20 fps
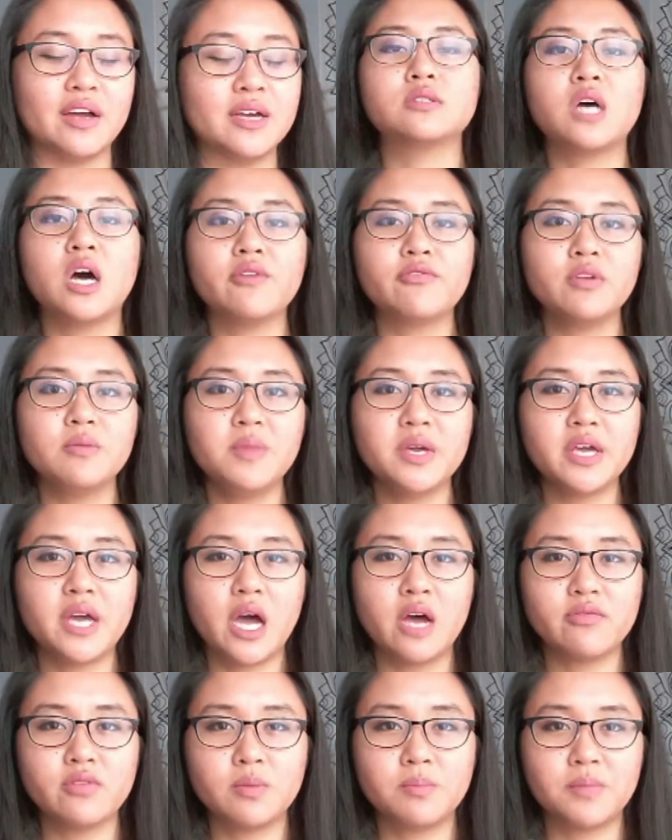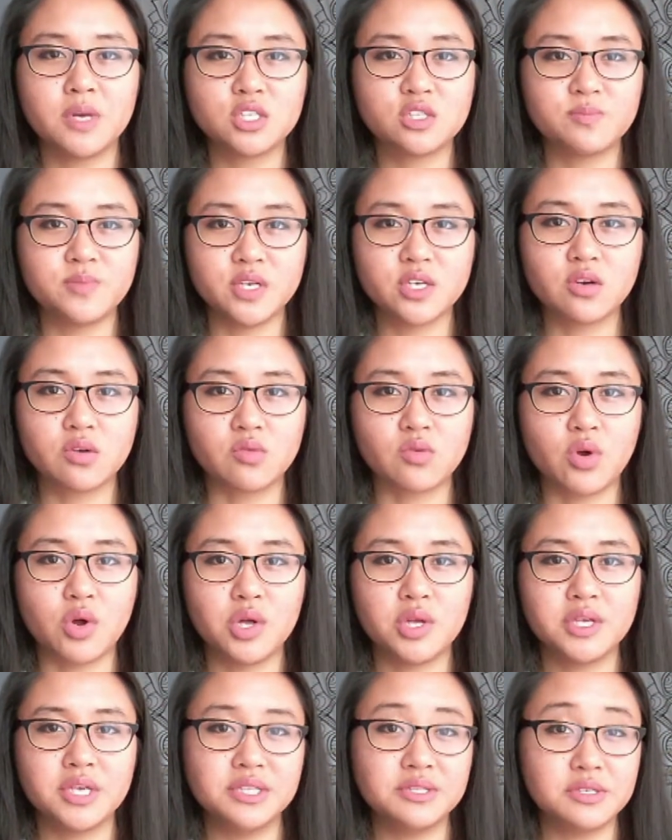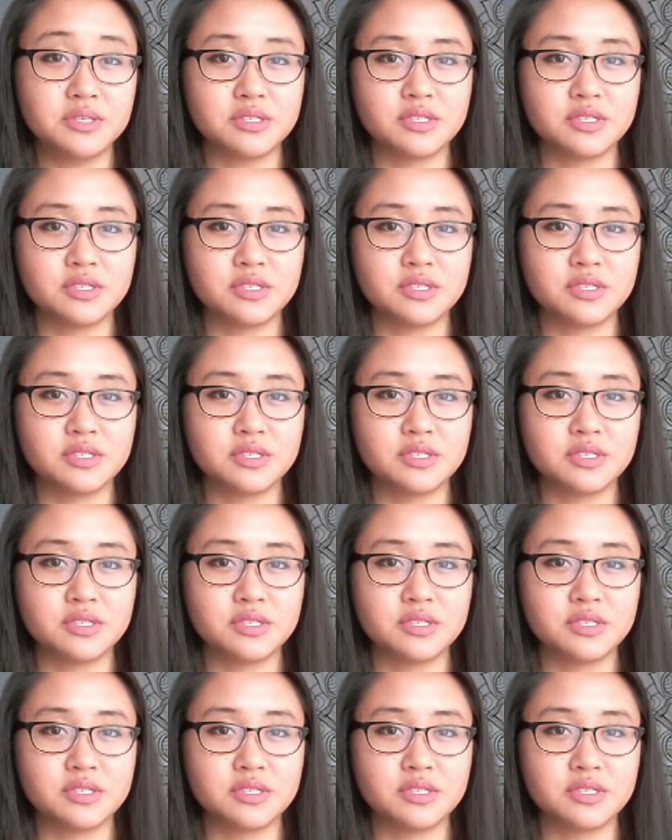Toffee may have a much bigger role in this